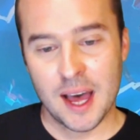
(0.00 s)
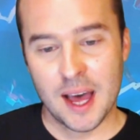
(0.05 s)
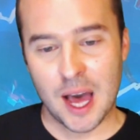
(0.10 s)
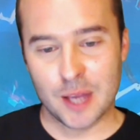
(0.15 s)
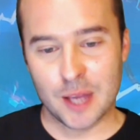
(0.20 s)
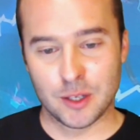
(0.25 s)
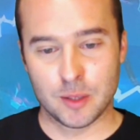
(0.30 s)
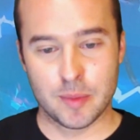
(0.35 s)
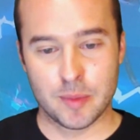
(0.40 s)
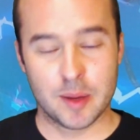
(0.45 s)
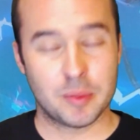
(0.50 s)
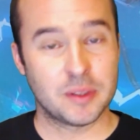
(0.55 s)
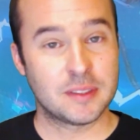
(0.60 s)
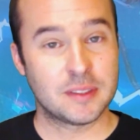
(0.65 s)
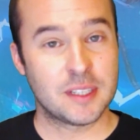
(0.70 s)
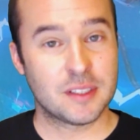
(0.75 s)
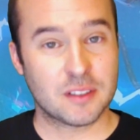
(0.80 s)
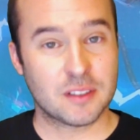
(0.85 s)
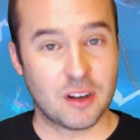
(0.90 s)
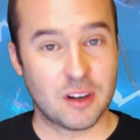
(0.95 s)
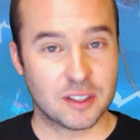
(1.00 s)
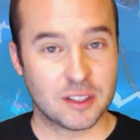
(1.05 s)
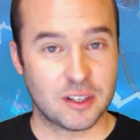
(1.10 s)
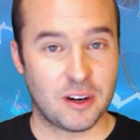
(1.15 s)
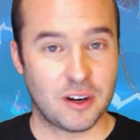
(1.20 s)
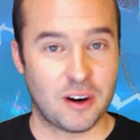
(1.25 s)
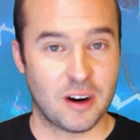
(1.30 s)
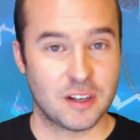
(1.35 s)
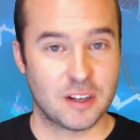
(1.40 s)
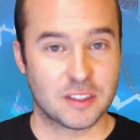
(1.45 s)
You're going to be able to discard
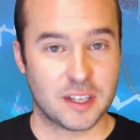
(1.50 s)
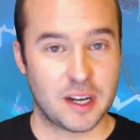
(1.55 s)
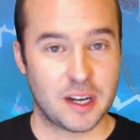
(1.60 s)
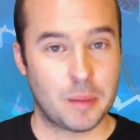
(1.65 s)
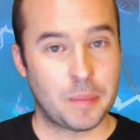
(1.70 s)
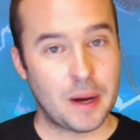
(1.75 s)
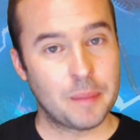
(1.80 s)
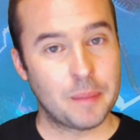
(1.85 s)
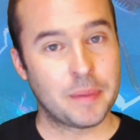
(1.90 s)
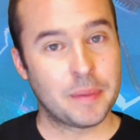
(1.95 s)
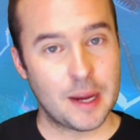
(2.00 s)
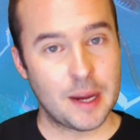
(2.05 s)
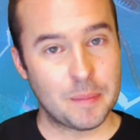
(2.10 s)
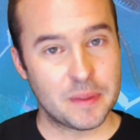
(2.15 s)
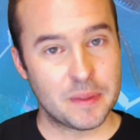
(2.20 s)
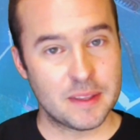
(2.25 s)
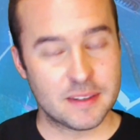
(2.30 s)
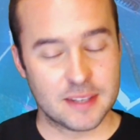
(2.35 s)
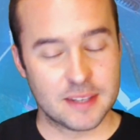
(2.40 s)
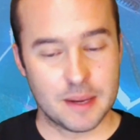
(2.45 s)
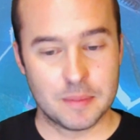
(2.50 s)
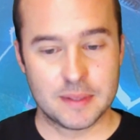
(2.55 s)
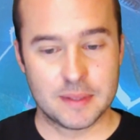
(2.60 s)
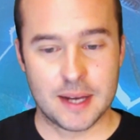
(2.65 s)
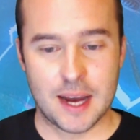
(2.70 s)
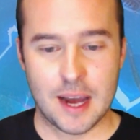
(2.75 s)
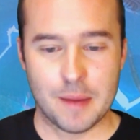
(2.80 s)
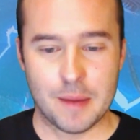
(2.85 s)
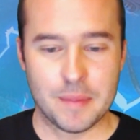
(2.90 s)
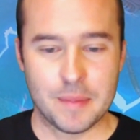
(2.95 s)
cards, kind of pump it up at the same
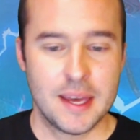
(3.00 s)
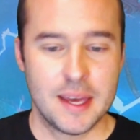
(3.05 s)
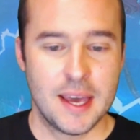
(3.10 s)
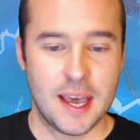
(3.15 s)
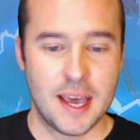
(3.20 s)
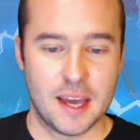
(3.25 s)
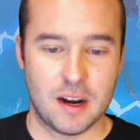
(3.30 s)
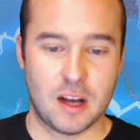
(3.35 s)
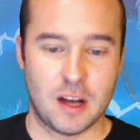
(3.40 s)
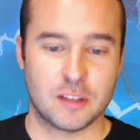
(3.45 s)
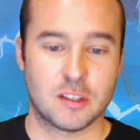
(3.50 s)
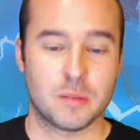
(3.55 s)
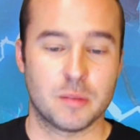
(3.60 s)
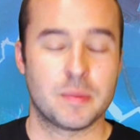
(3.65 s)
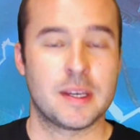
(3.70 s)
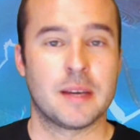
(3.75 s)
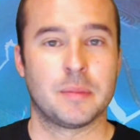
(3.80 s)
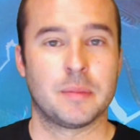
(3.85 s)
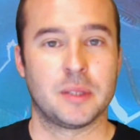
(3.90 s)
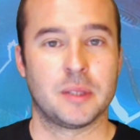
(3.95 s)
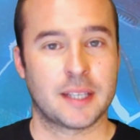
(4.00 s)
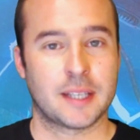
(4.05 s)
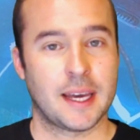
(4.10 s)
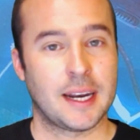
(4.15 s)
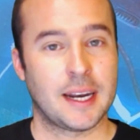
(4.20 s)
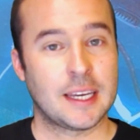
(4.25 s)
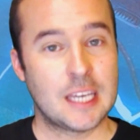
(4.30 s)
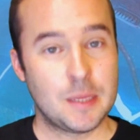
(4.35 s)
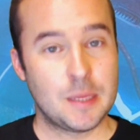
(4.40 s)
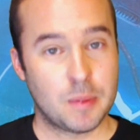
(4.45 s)
time, and also be able to
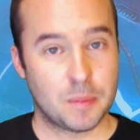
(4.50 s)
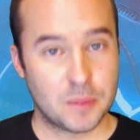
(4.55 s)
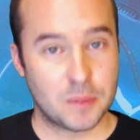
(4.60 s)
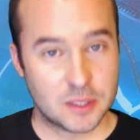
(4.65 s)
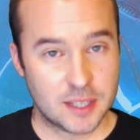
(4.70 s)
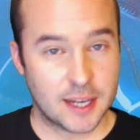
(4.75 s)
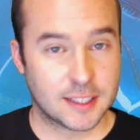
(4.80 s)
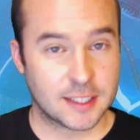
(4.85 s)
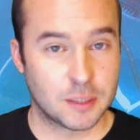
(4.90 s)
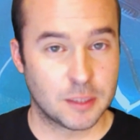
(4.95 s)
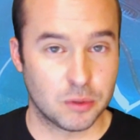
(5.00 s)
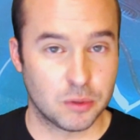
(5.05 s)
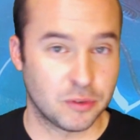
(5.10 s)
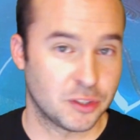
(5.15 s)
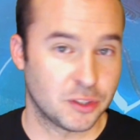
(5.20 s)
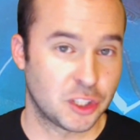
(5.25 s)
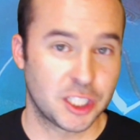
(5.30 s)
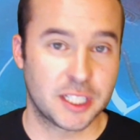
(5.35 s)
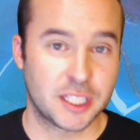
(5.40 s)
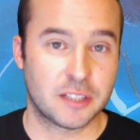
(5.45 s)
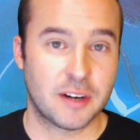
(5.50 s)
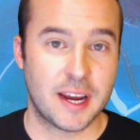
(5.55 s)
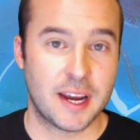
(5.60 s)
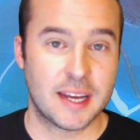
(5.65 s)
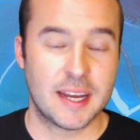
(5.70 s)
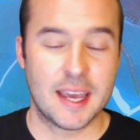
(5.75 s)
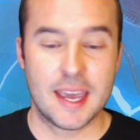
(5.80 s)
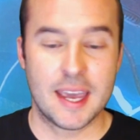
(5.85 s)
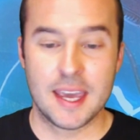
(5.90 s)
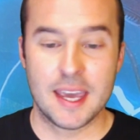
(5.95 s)
kind of keep it protected with
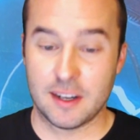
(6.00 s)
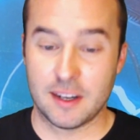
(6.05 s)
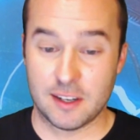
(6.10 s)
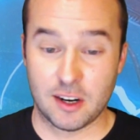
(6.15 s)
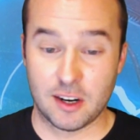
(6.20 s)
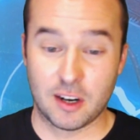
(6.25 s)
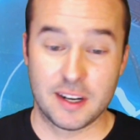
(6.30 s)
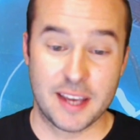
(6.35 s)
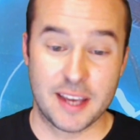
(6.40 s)
regenerate, and it already